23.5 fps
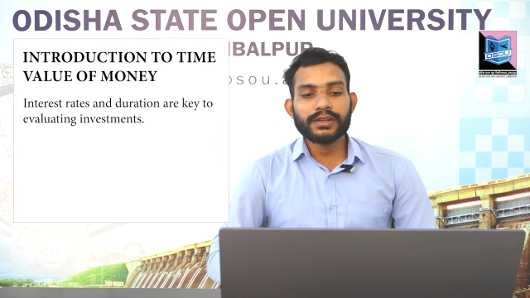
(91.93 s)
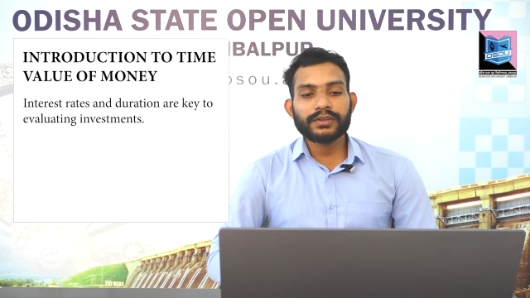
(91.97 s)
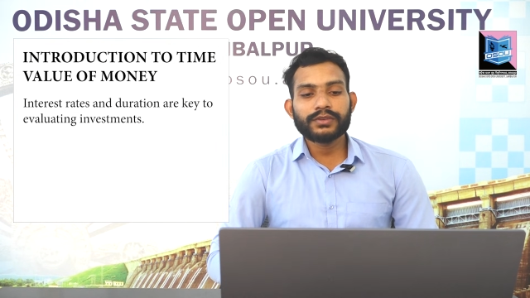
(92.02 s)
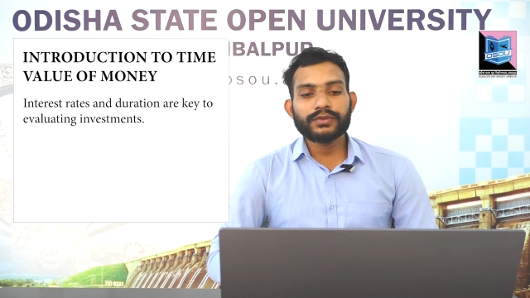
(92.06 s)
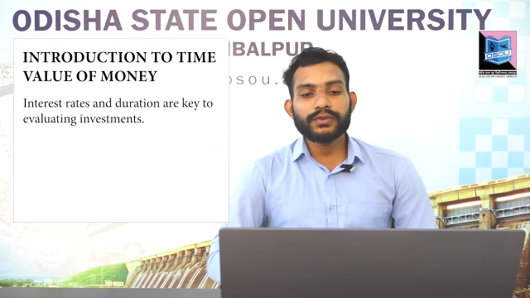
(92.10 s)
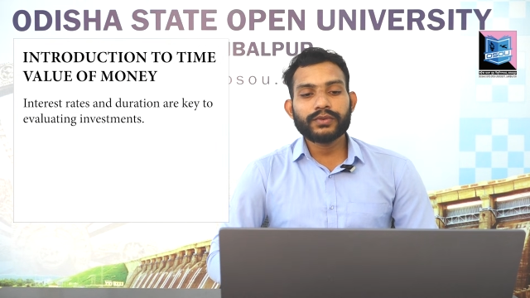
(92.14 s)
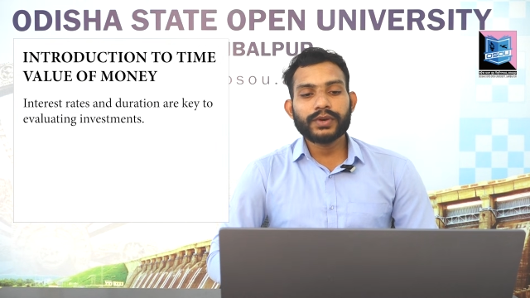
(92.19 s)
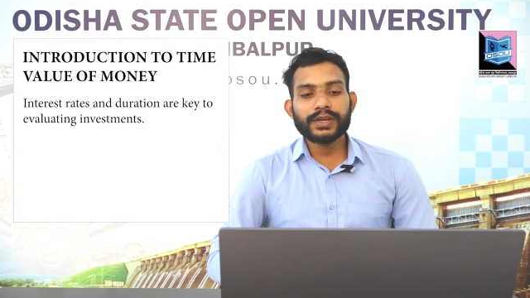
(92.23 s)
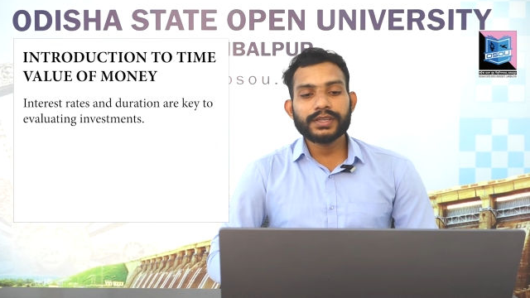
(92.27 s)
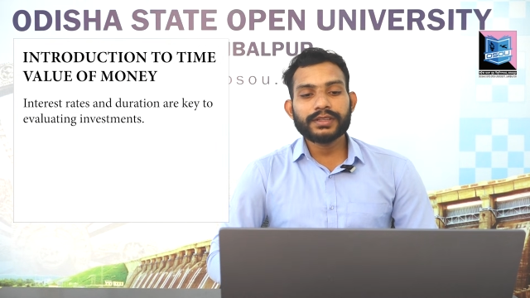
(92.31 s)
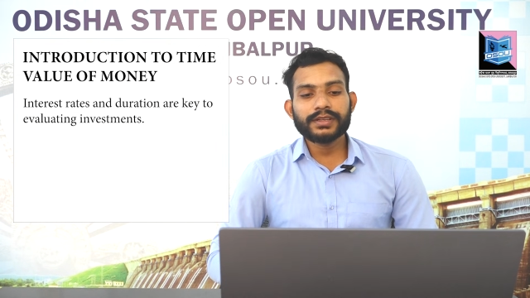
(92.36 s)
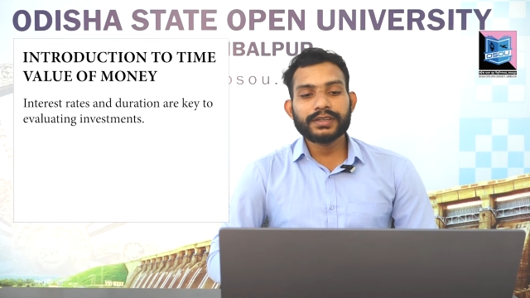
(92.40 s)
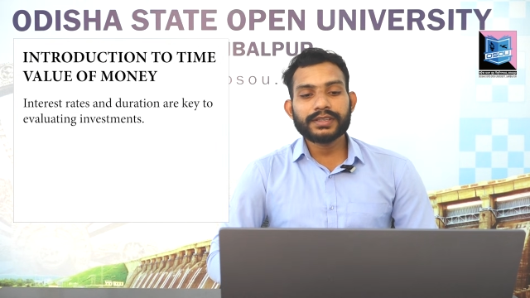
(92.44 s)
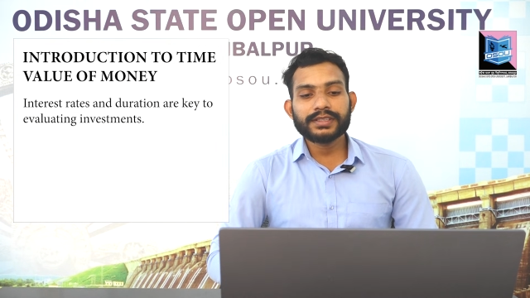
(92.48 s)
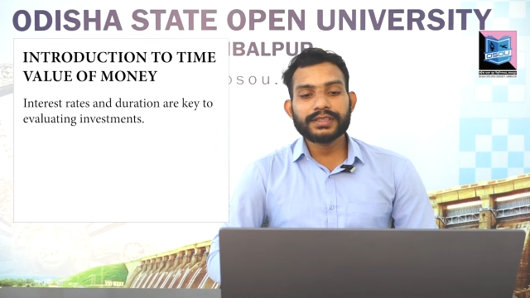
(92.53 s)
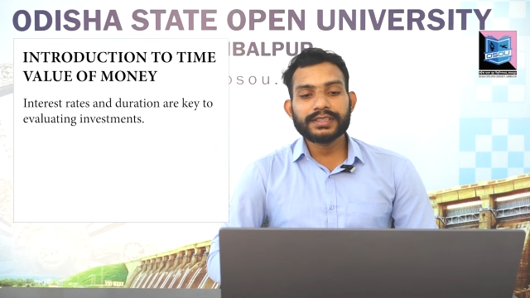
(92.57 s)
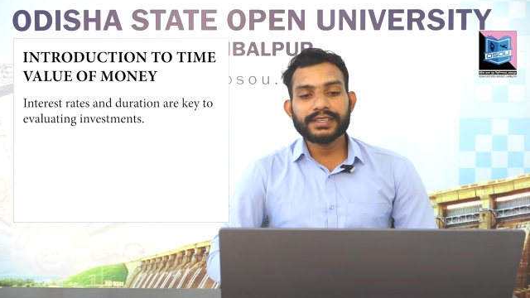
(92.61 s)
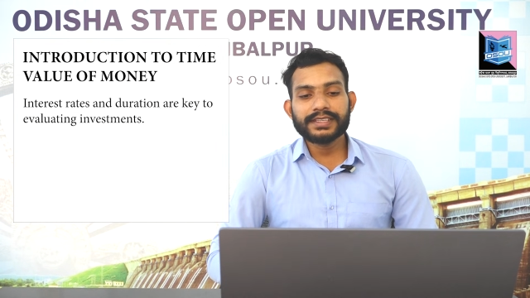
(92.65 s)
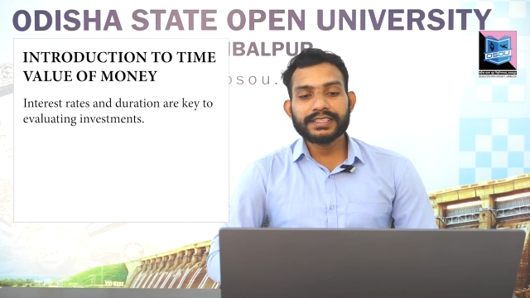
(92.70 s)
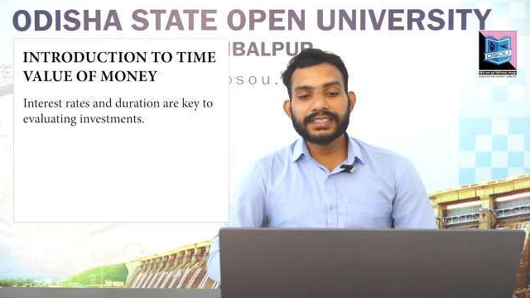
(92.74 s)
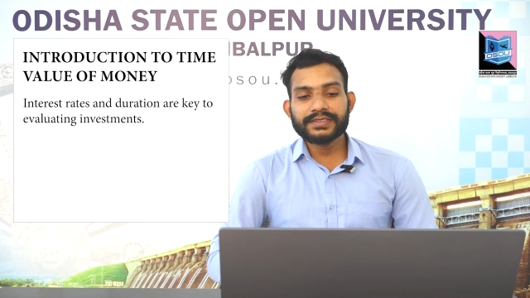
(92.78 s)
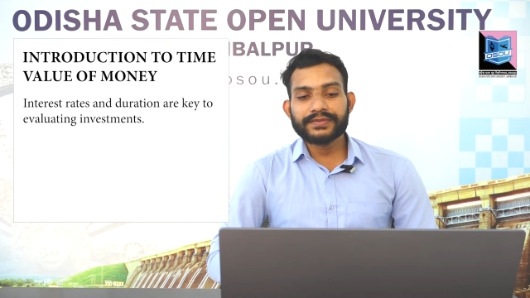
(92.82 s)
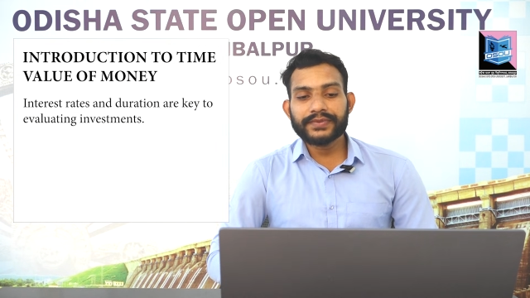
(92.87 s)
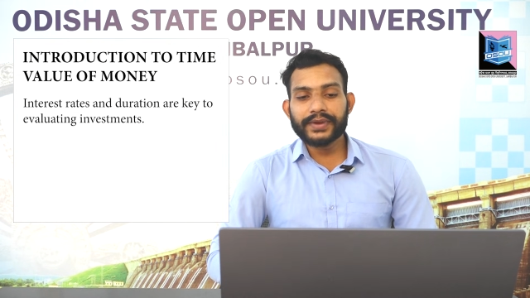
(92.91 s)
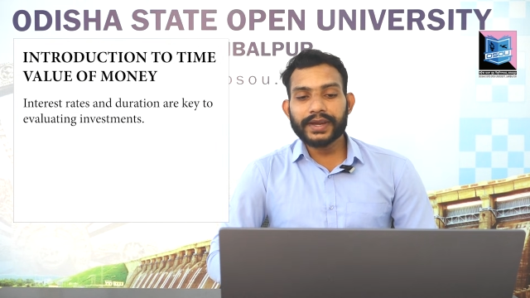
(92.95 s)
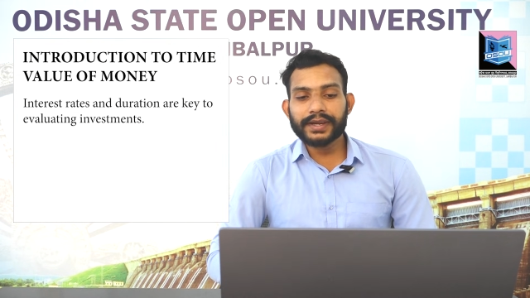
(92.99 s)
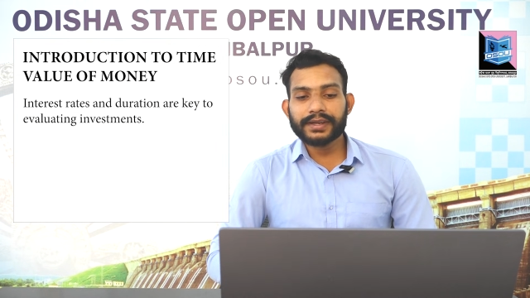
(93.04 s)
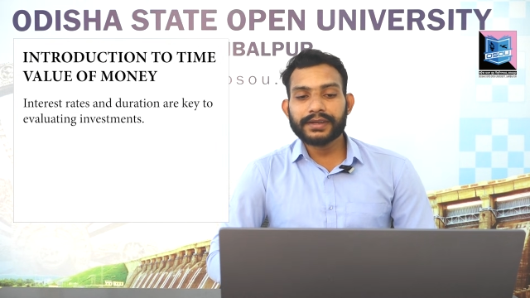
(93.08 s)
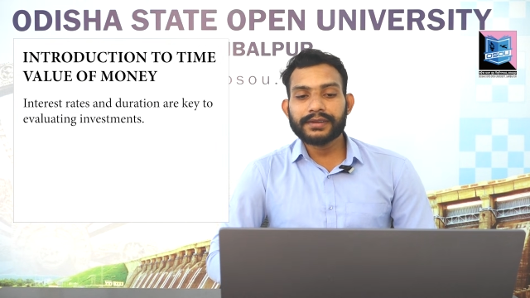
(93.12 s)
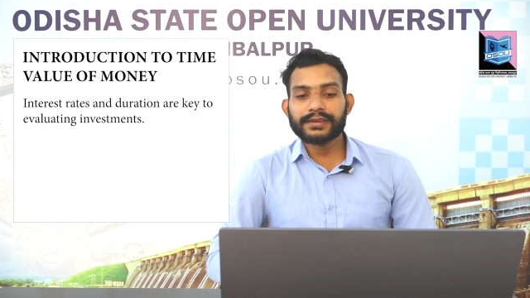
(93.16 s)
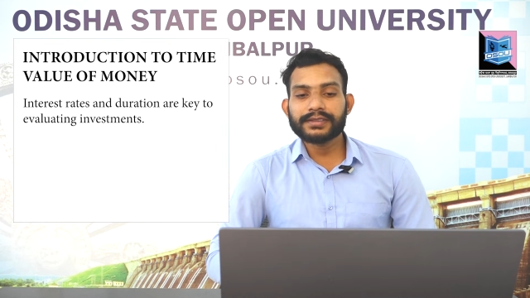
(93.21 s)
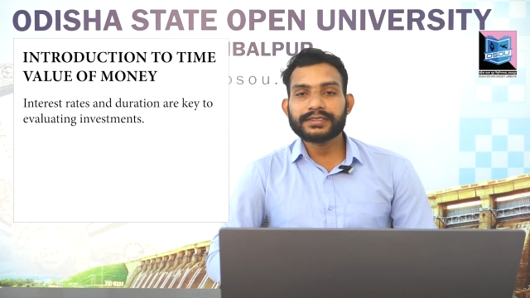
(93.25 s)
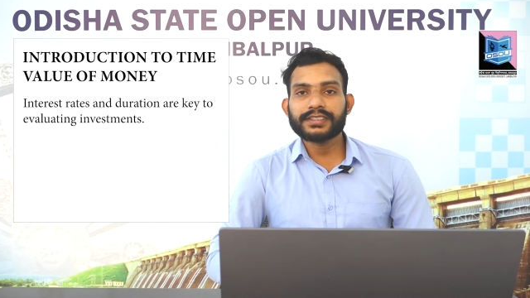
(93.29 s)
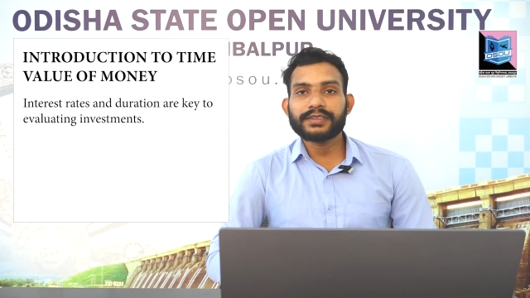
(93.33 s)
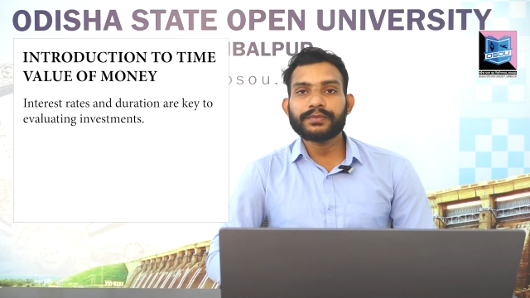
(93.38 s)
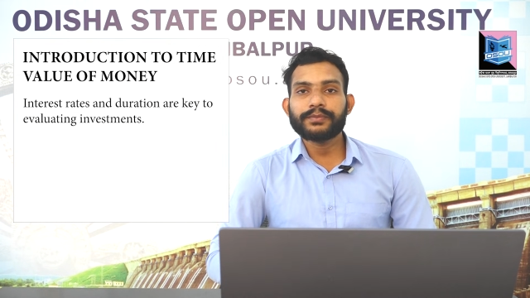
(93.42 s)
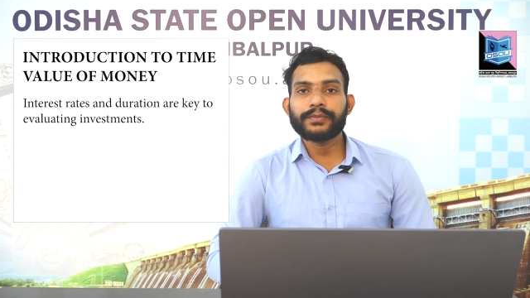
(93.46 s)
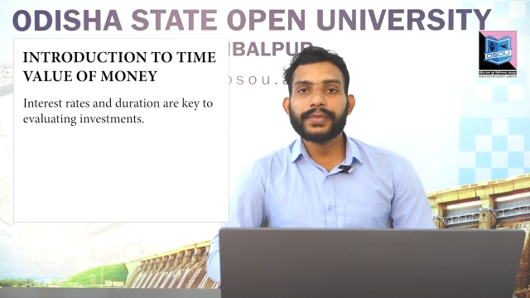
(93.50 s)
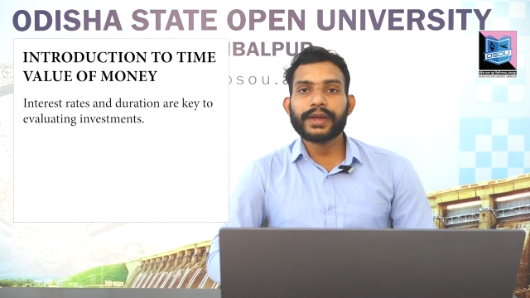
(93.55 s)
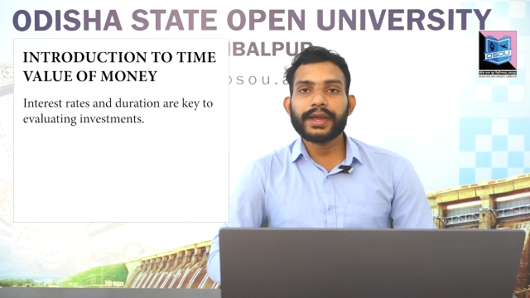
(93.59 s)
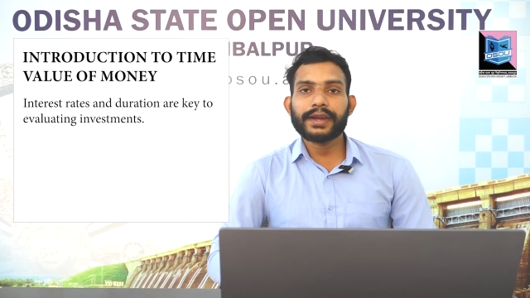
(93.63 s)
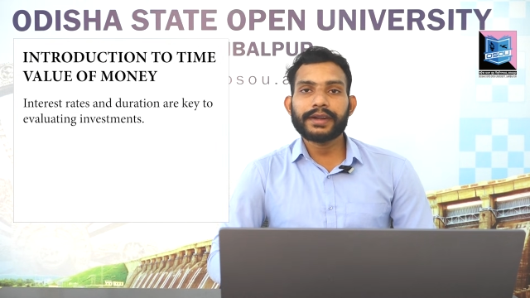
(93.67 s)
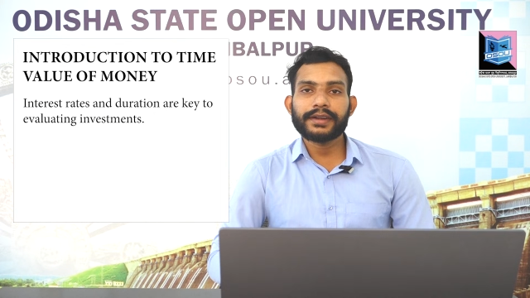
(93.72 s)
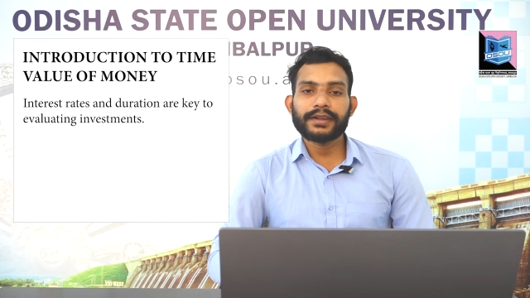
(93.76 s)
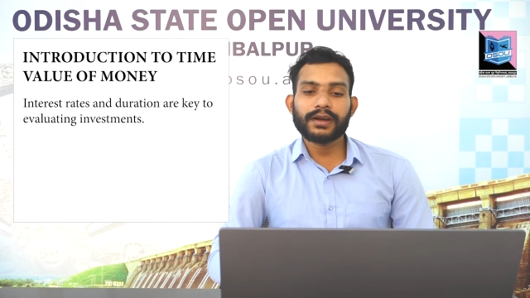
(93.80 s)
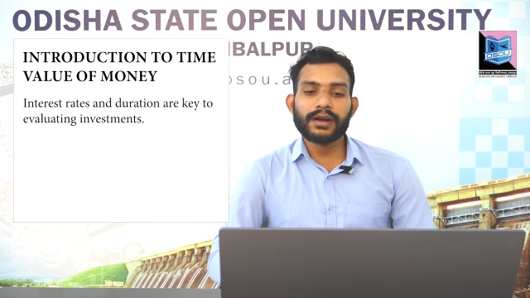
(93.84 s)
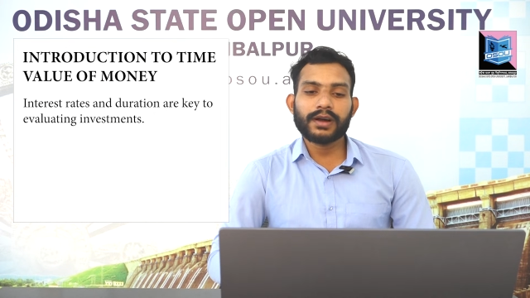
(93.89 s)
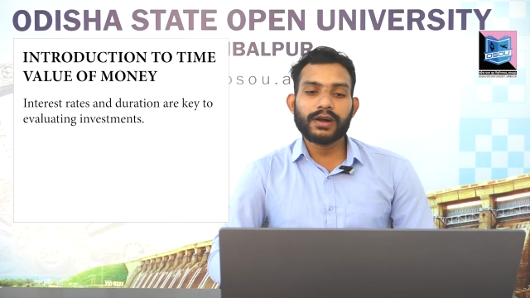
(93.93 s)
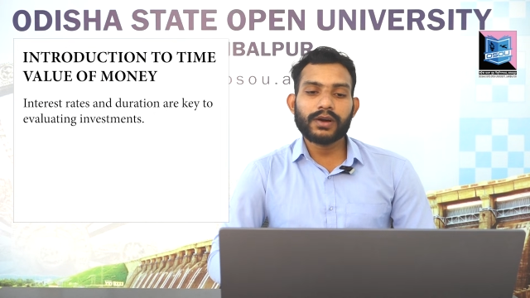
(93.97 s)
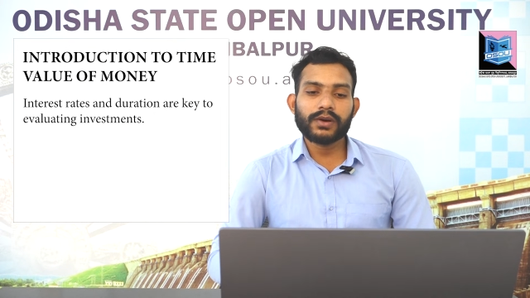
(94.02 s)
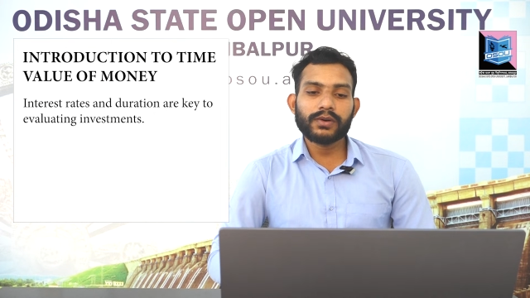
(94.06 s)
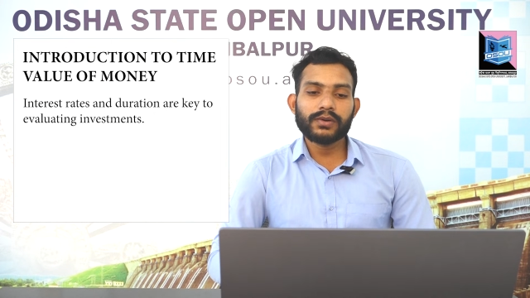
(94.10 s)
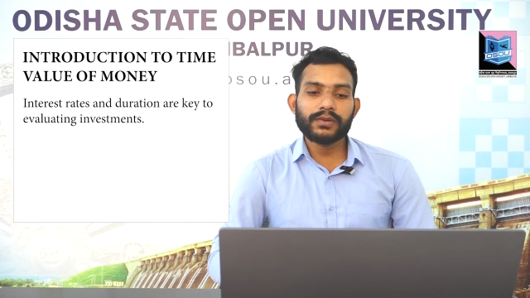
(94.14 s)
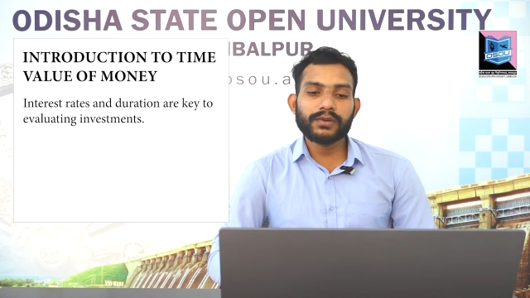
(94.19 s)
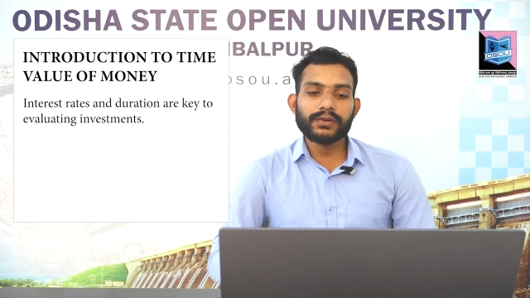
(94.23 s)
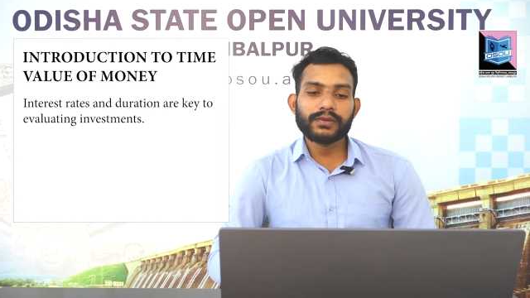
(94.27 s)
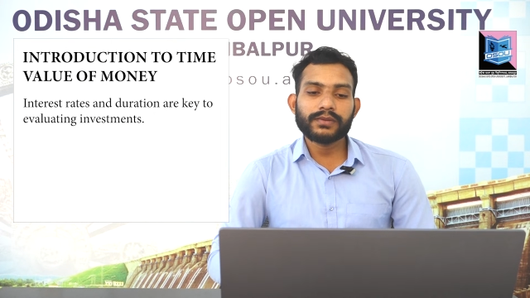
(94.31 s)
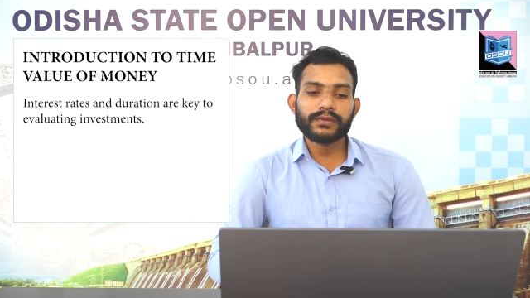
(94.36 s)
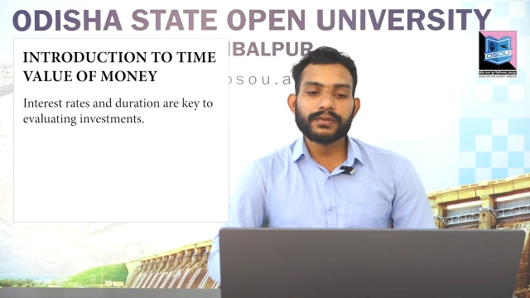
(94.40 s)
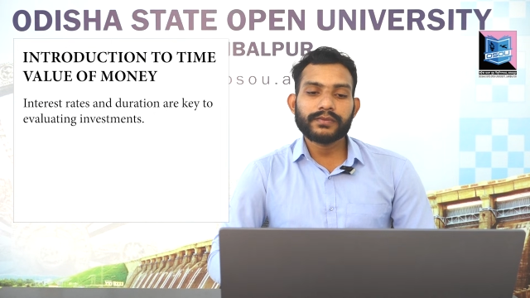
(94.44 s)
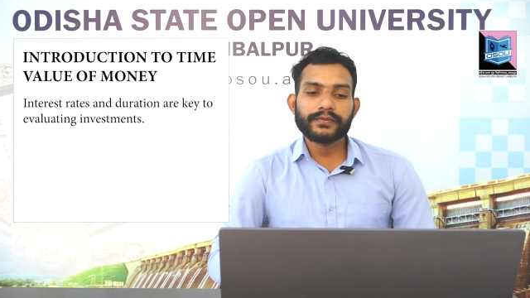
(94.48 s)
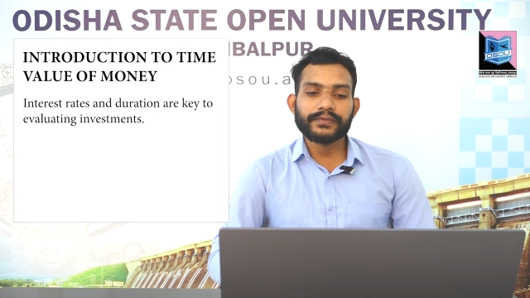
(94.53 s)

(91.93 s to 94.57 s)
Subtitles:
Together, these factors impact how